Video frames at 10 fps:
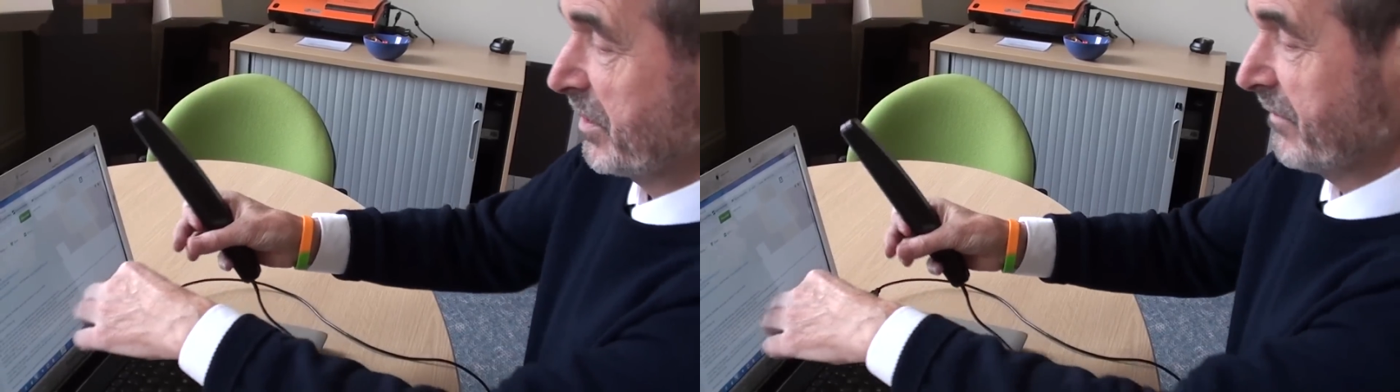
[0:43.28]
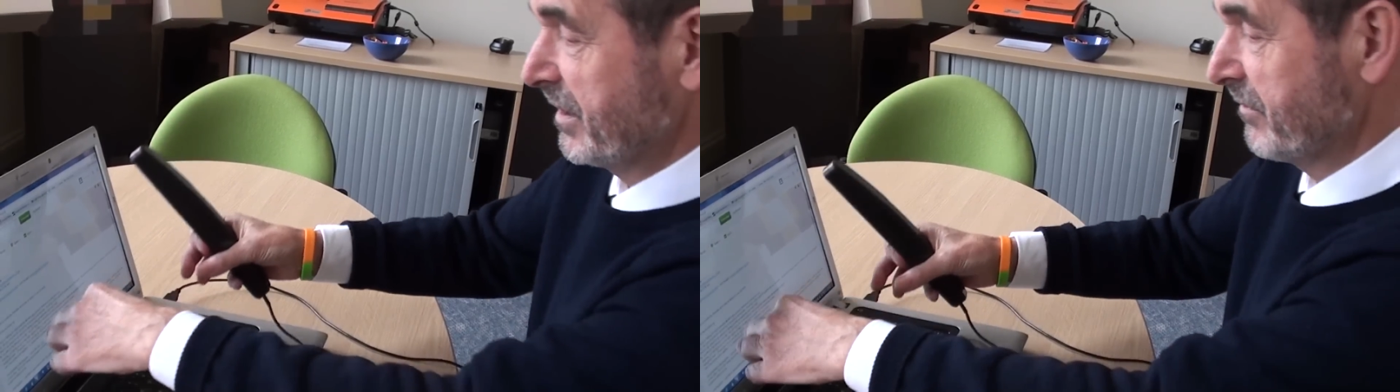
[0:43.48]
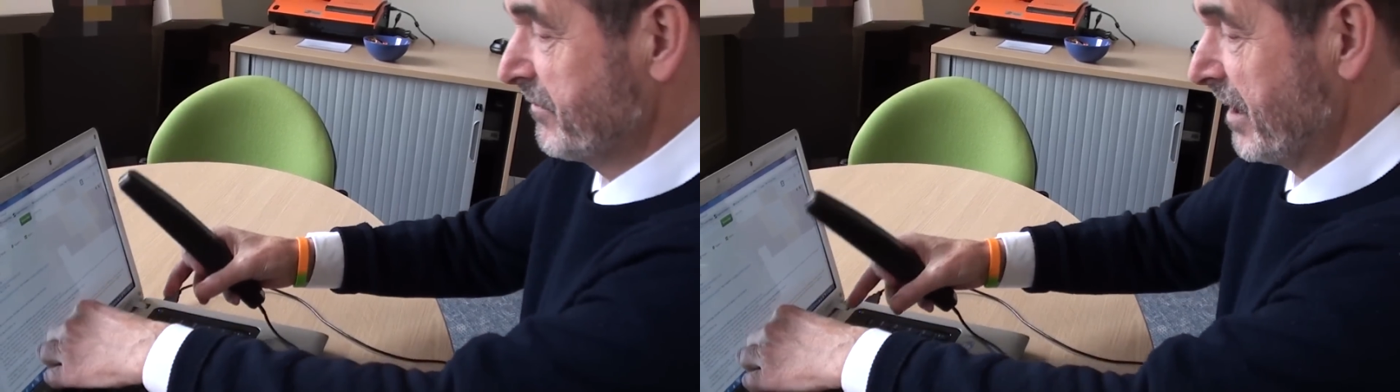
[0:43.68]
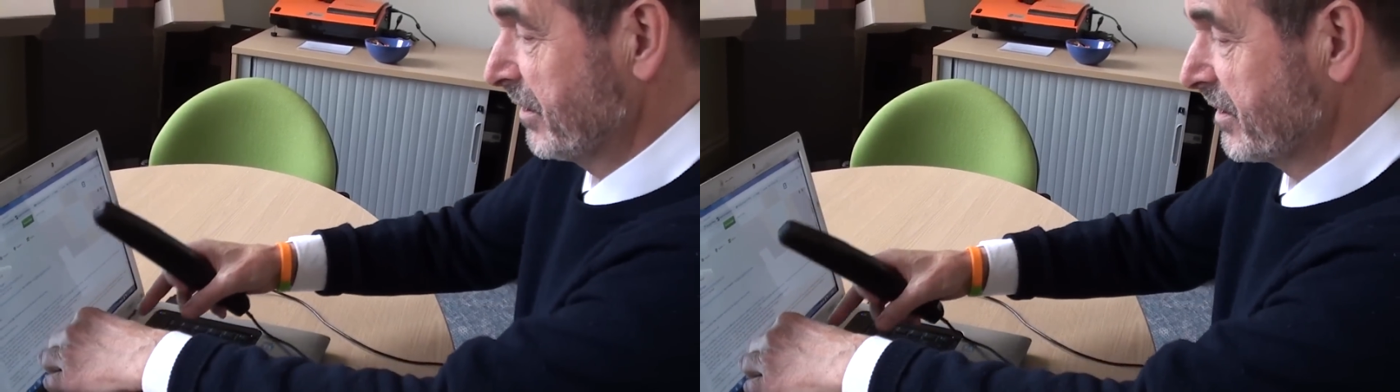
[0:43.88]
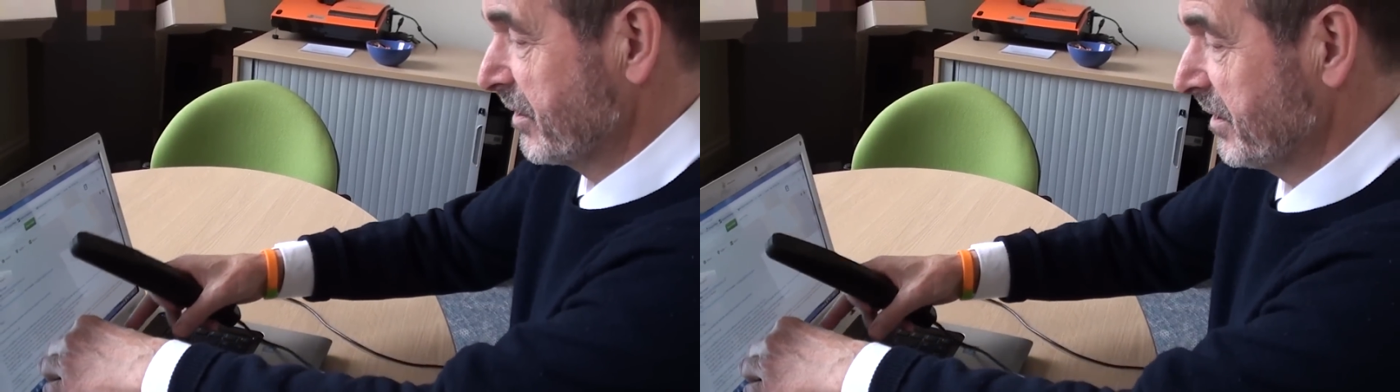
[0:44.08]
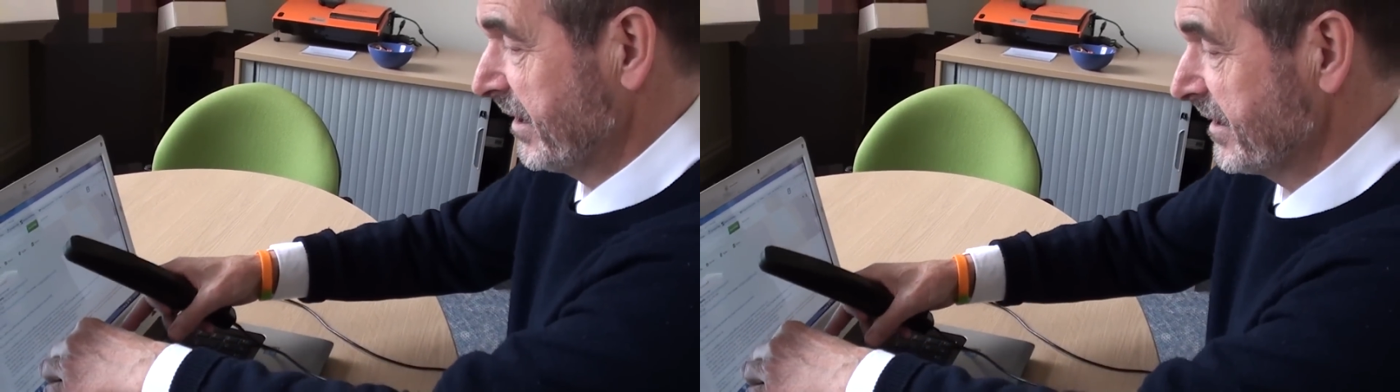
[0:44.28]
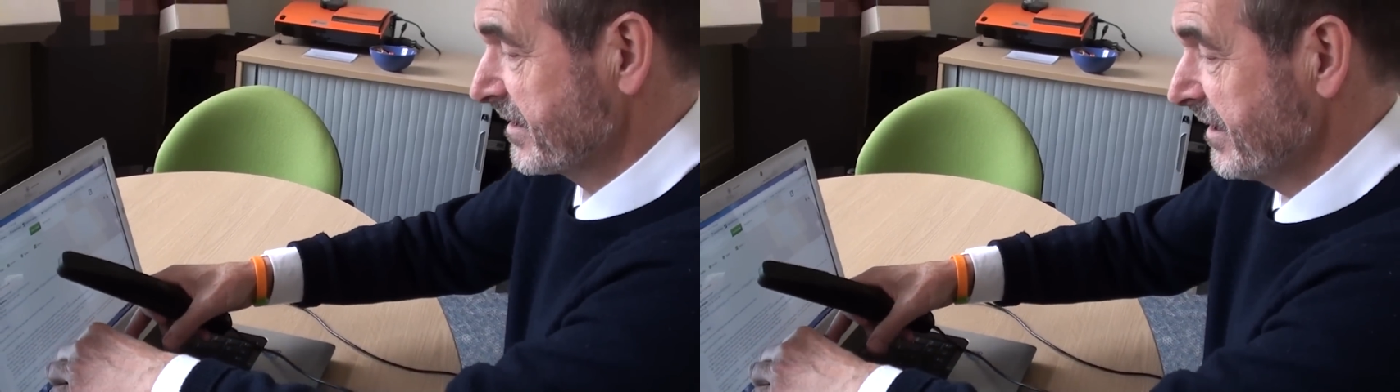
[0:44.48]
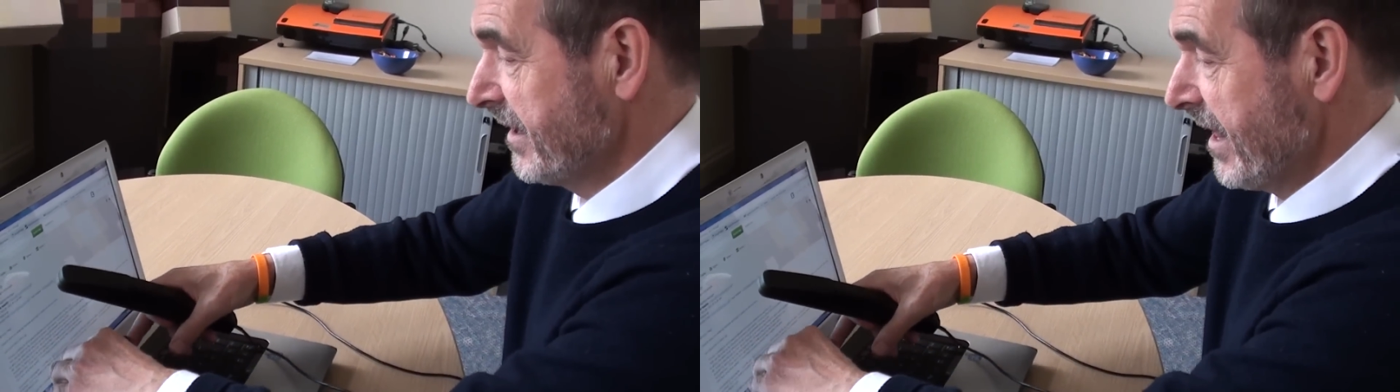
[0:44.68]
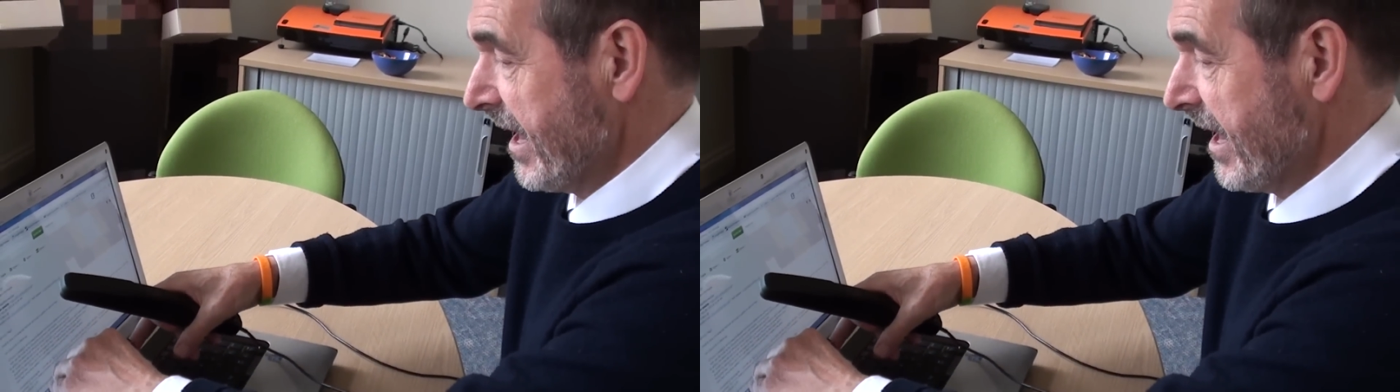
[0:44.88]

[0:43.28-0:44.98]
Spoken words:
put a bit of Velcro on it,